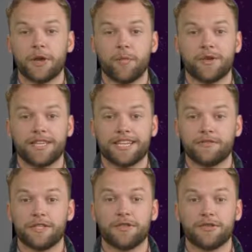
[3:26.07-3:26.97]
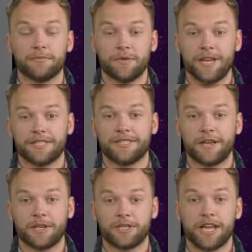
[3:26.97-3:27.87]
With these features in place,
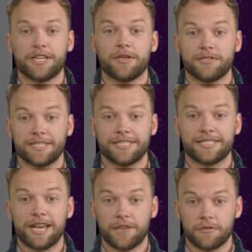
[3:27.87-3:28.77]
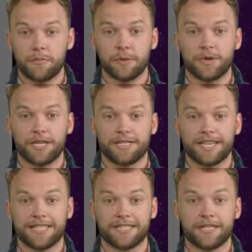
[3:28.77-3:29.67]
Jenkins is designed for building,
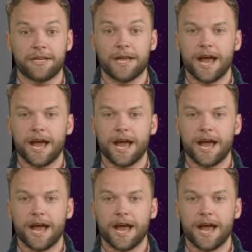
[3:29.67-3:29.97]
testing,